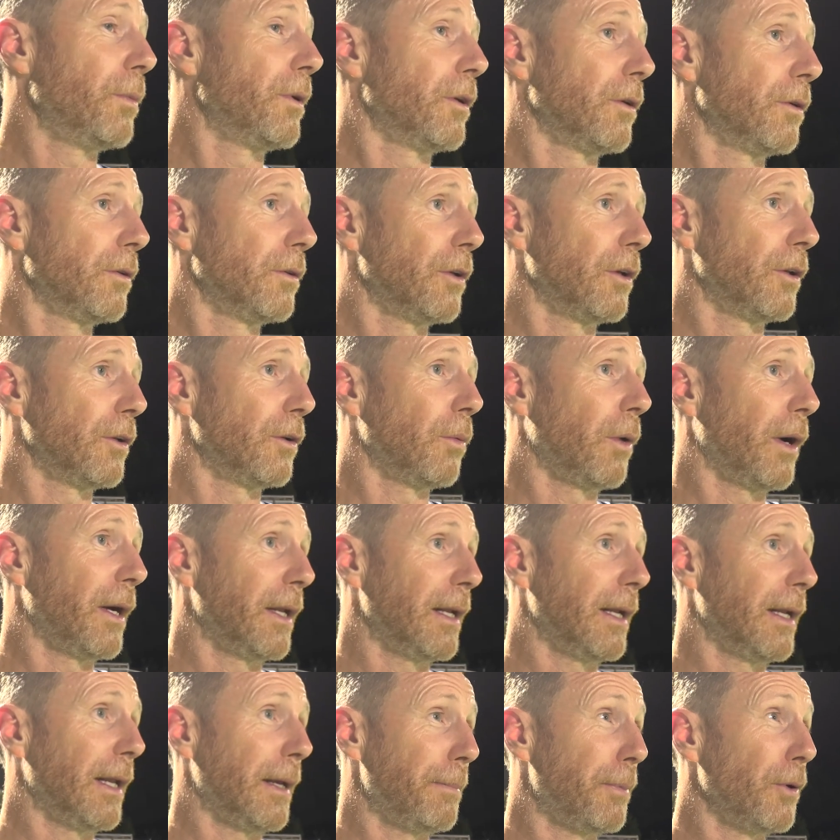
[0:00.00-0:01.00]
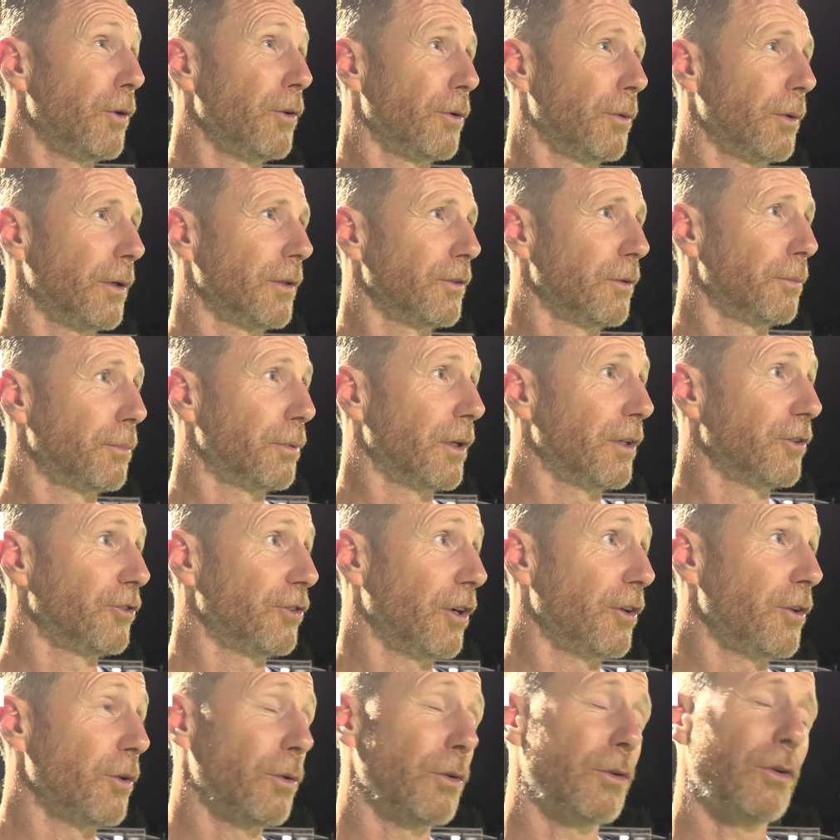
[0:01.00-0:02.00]
and the way that they put you under
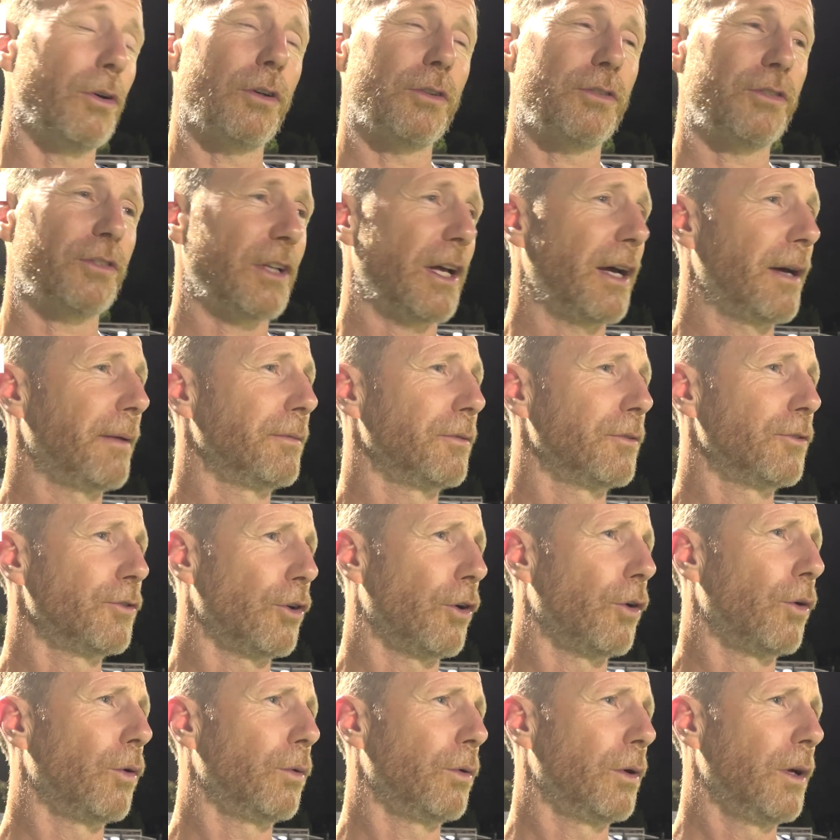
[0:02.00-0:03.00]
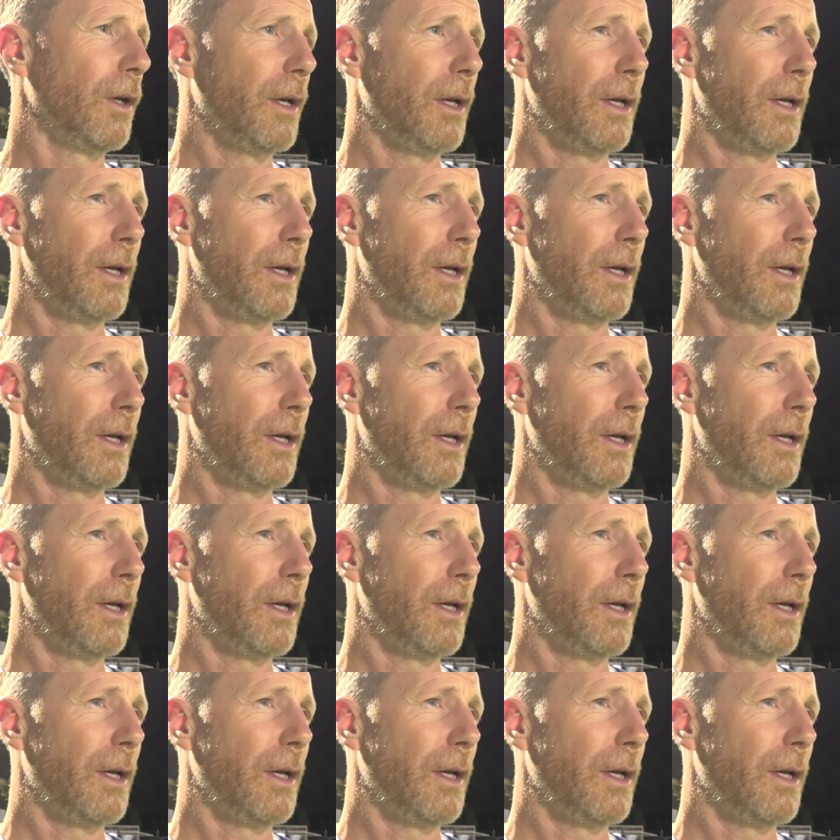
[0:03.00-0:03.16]
pressure, you've got to stand tall